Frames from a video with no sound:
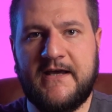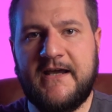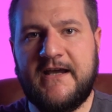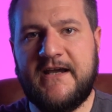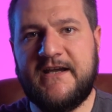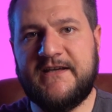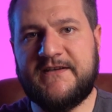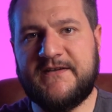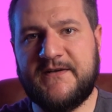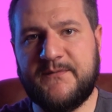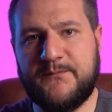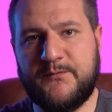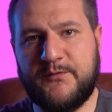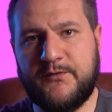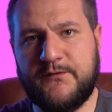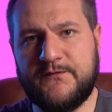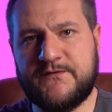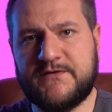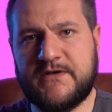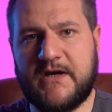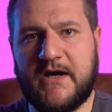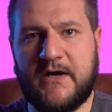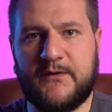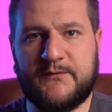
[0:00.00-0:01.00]
It removes
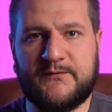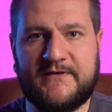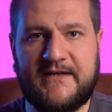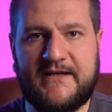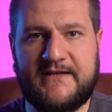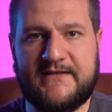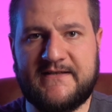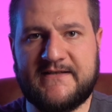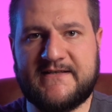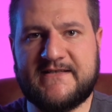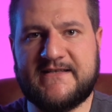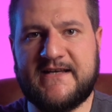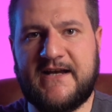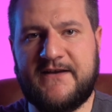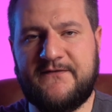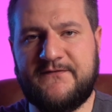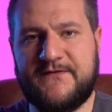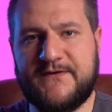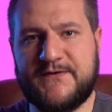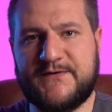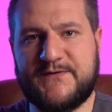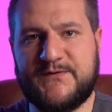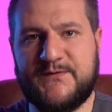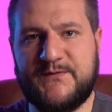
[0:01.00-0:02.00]
outdated
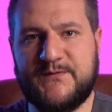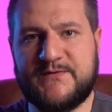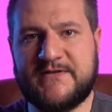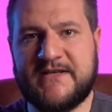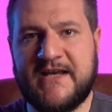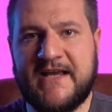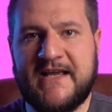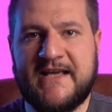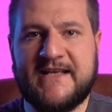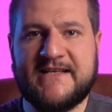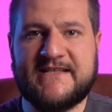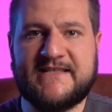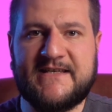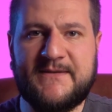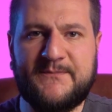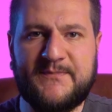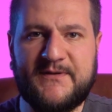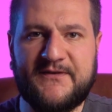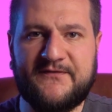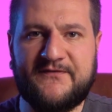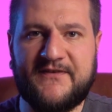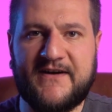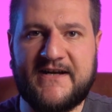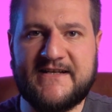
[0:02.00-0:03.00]
cipher suits,
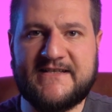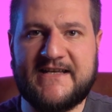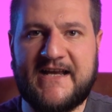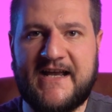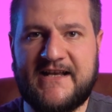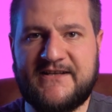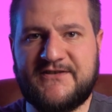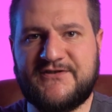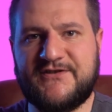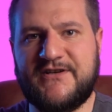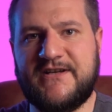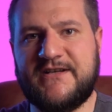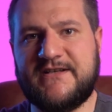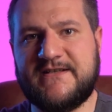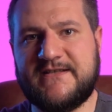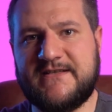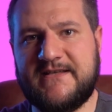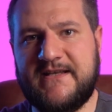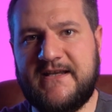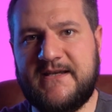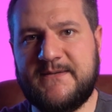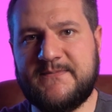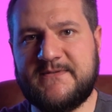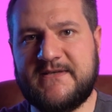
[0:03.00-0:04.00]
simplifies handshake
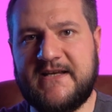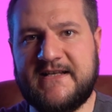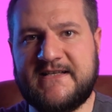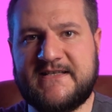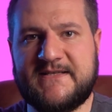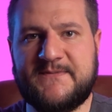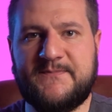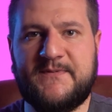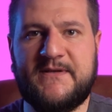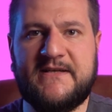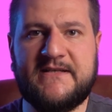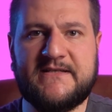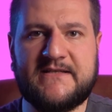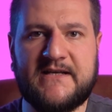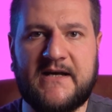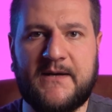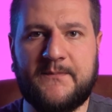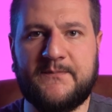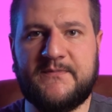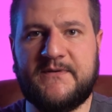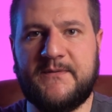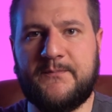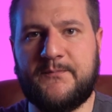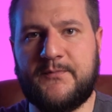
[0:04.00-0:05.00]
steps, and speeds up
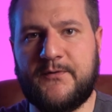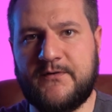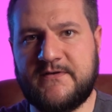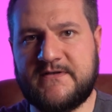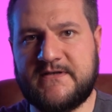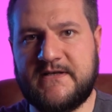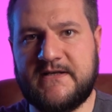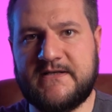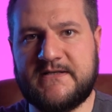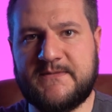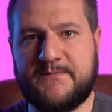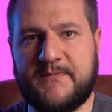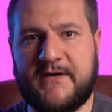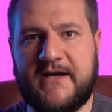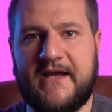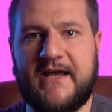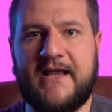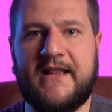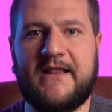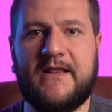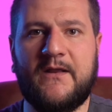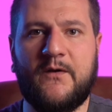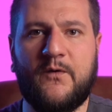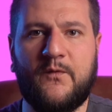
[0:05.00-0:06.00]
the process by
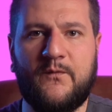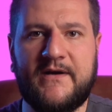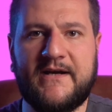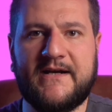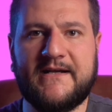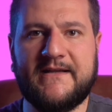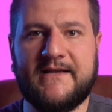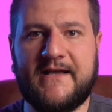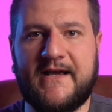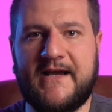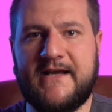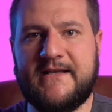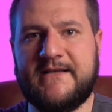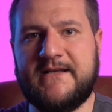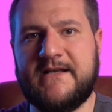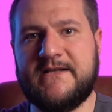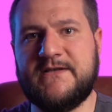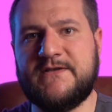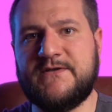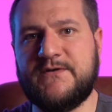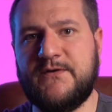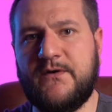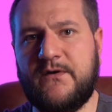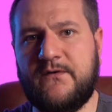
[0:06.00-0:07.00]
allowing client and
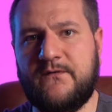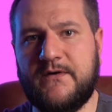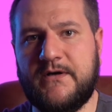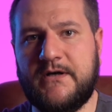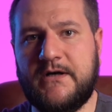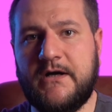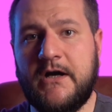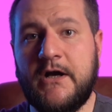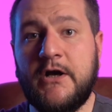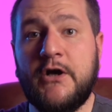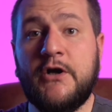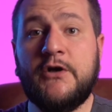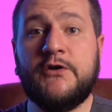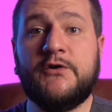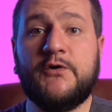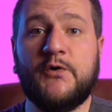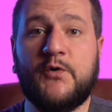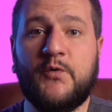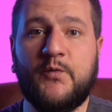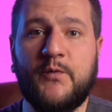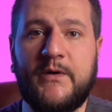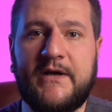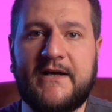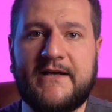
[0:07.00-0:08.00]
server to
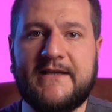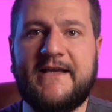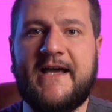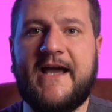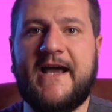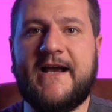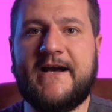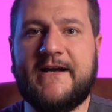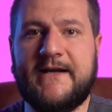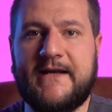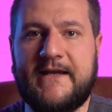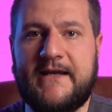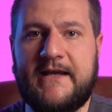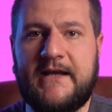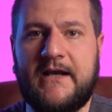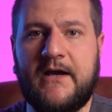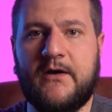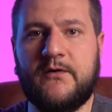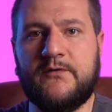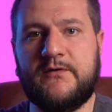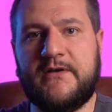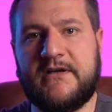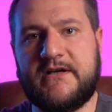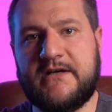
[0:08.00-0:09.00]
quickly agree
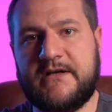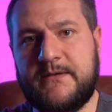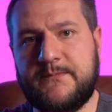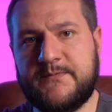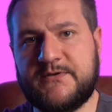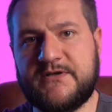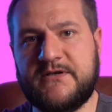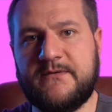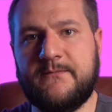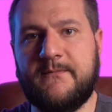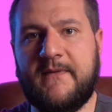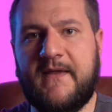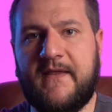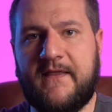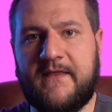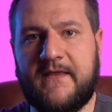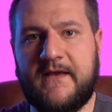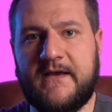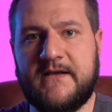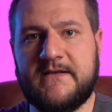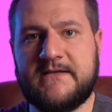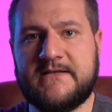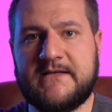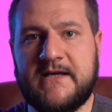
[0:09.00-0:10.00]
on encryption
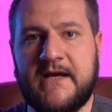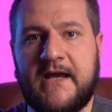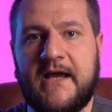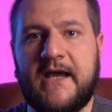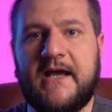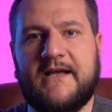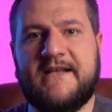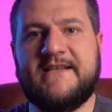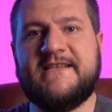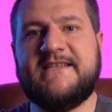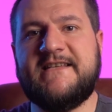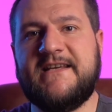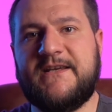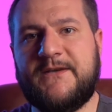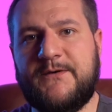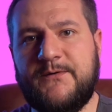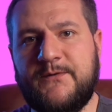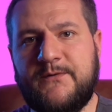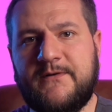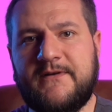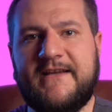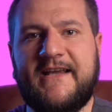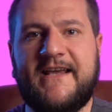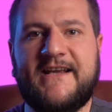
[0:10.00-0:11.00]
methods and
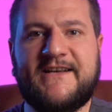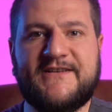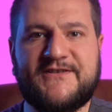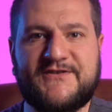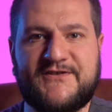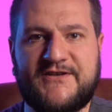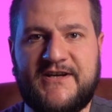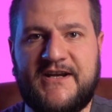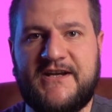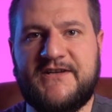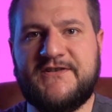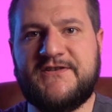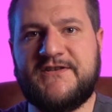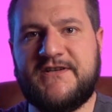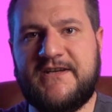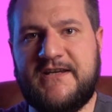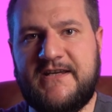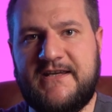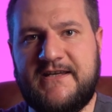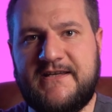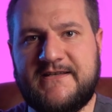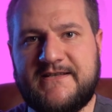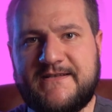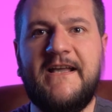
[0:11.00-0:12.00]
securely exchange
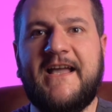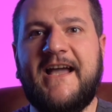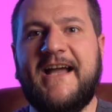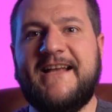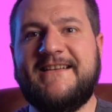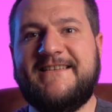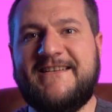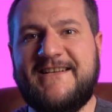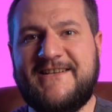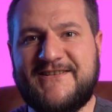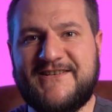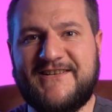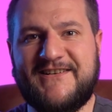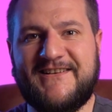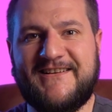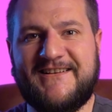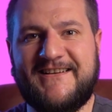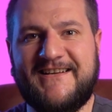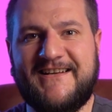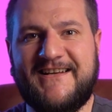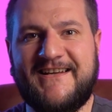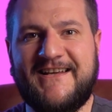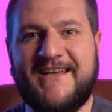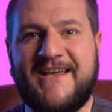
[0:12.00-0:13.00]
keys.
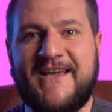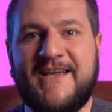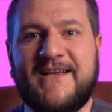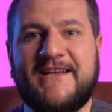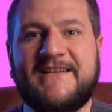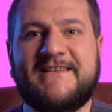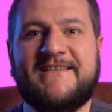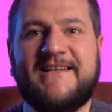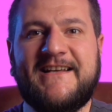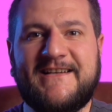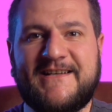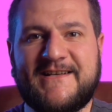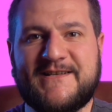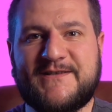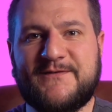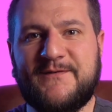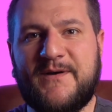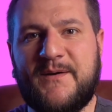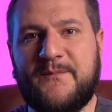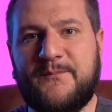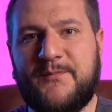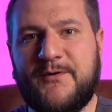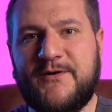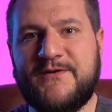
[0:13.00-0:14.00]
Additionally, TLS
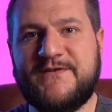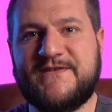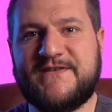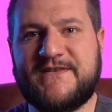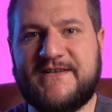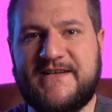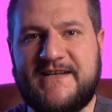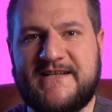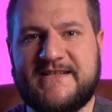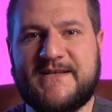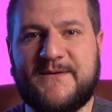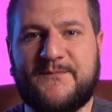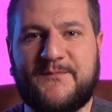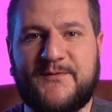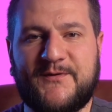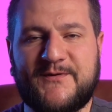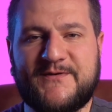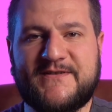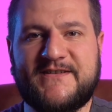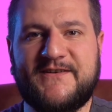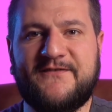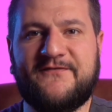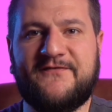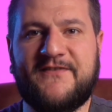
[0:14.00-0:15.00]
1.3
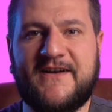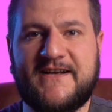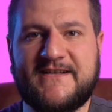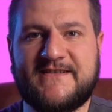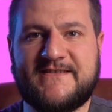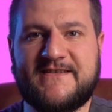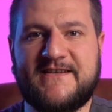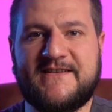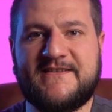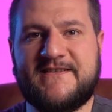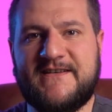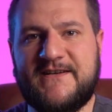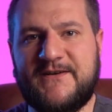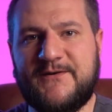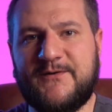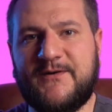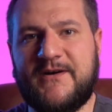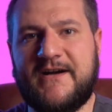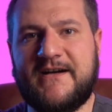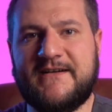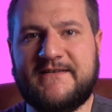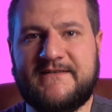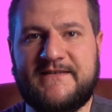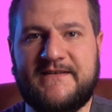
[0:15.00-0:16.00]
supports a faster zero
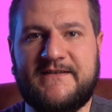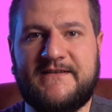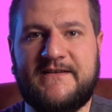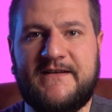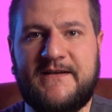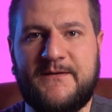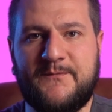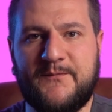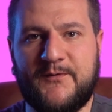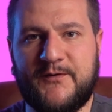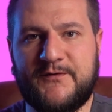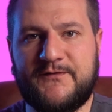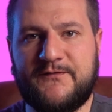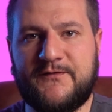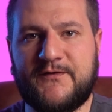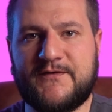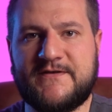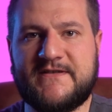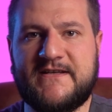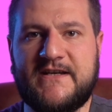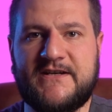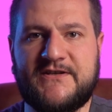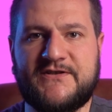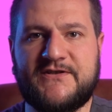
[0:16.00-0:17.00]
RTT mode for
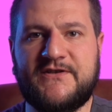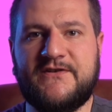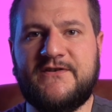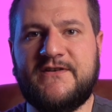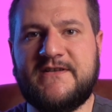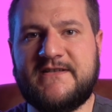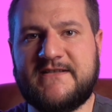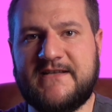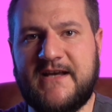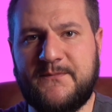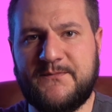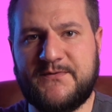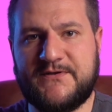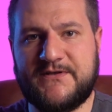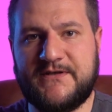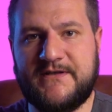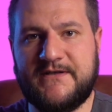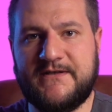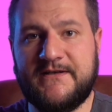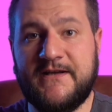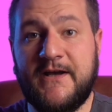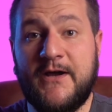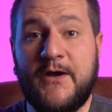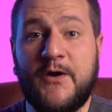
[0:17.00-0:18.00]
session
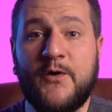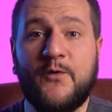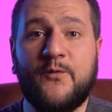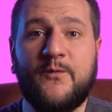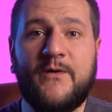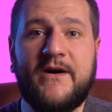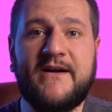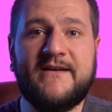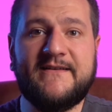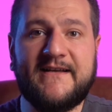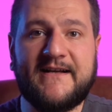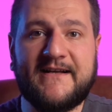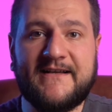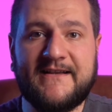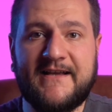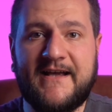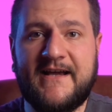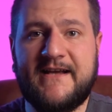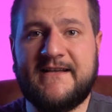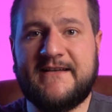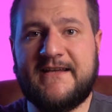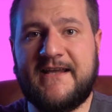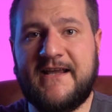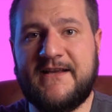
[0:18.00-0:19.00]
resumption, where the
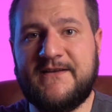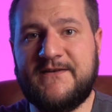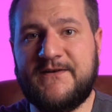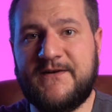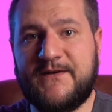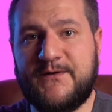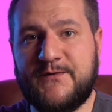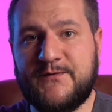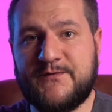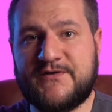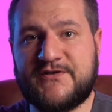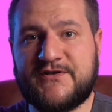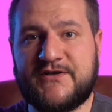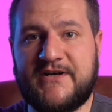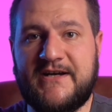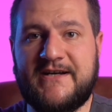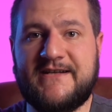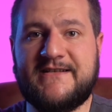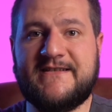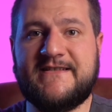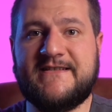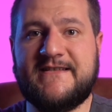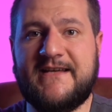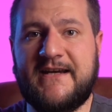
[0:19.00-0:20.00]
client can reuse
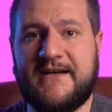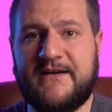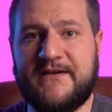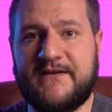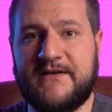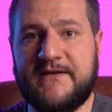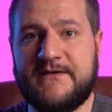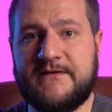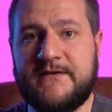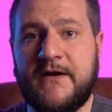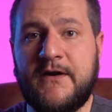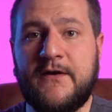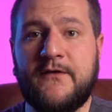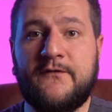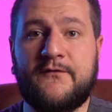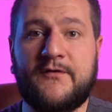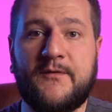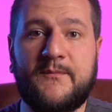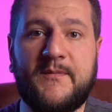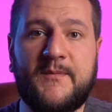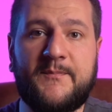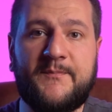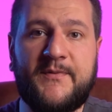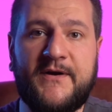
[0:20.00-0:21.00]
shared secret
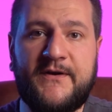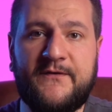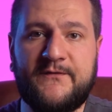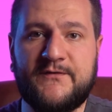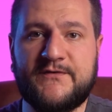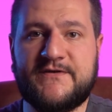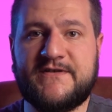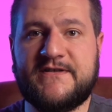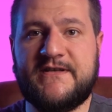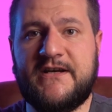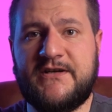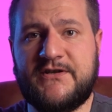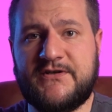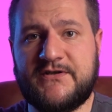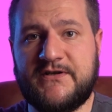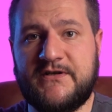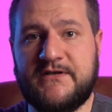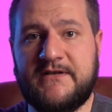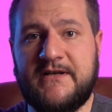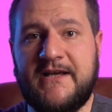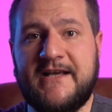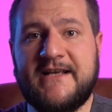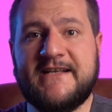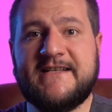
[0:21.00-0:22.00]
from a previous
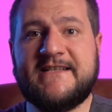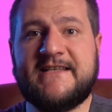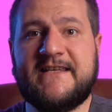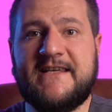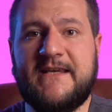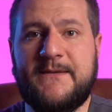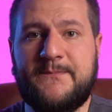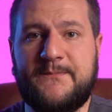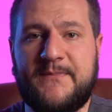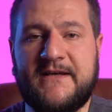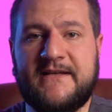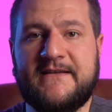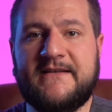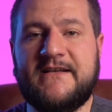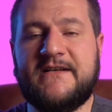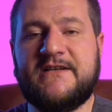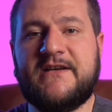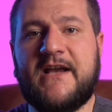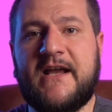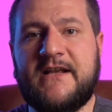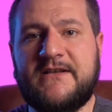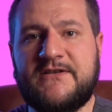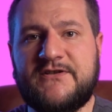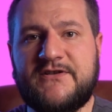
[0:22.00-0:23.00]
session, skipping the
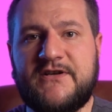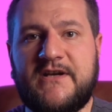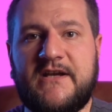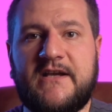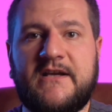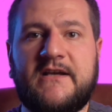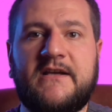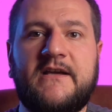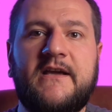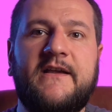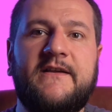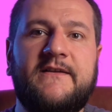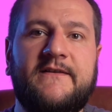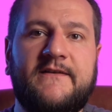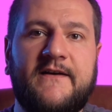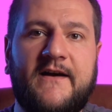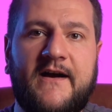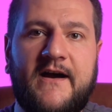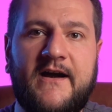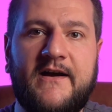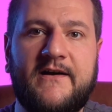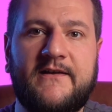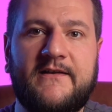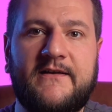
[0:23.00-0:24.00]
handshake
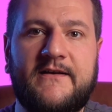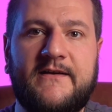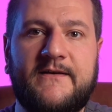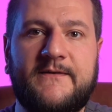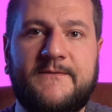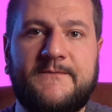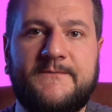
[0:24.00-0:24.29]
entirely.